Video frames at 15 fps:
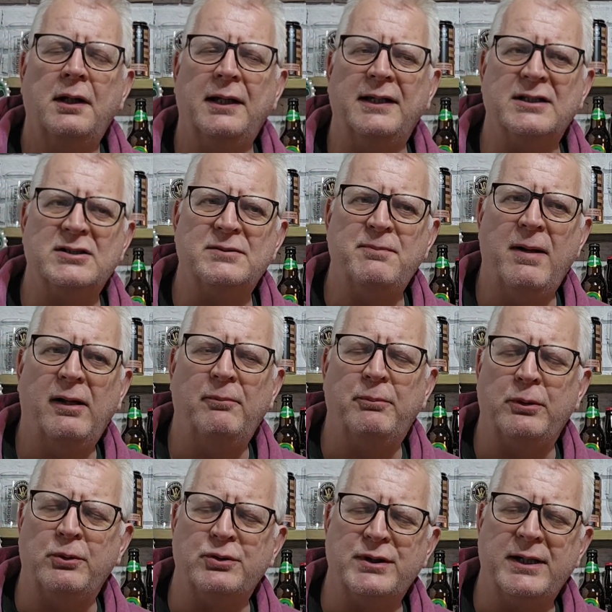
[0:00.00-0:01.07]
It smelt
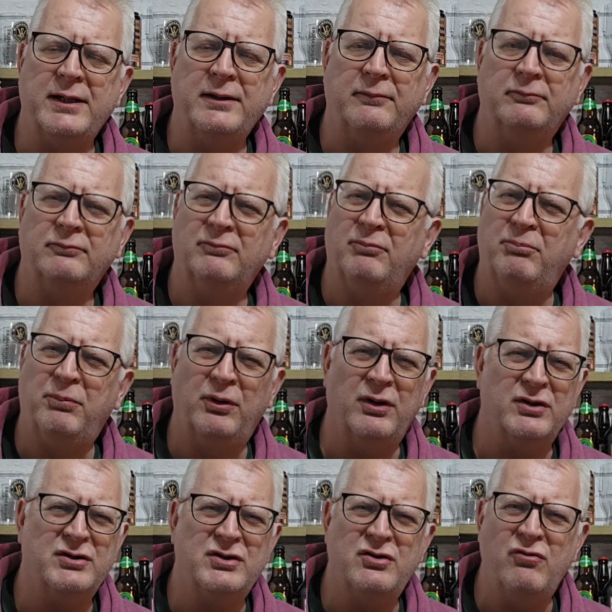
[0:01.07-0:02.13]
boozy, but
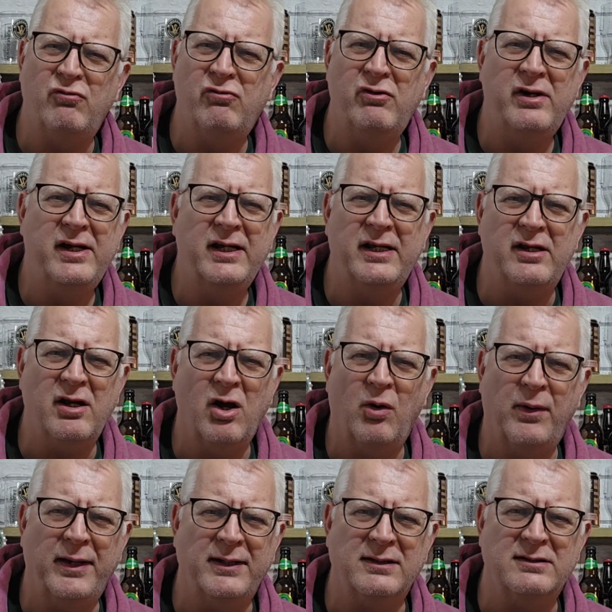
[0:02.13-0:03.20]
there's really no
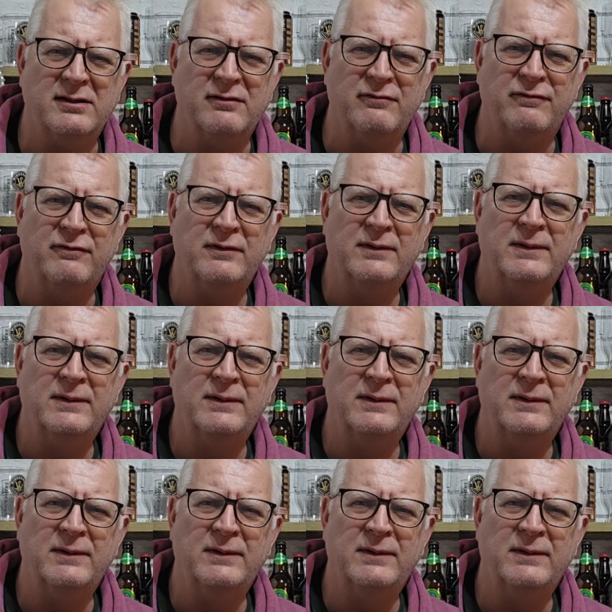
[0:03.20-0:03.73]
hint of